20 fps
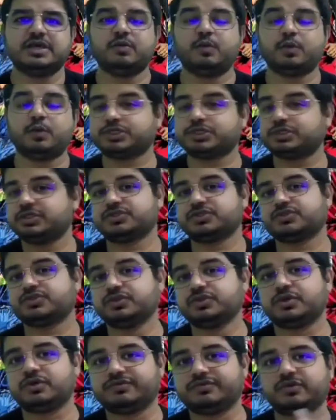Washington
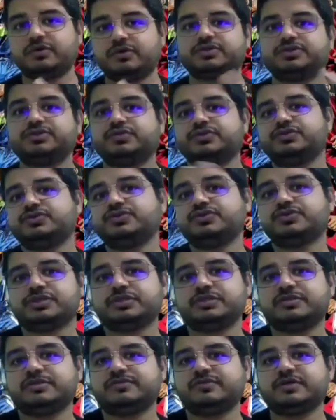Sundar, of course, was used
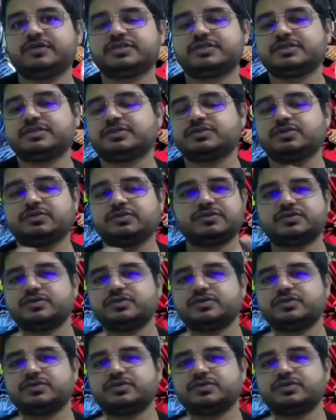in the first six overs,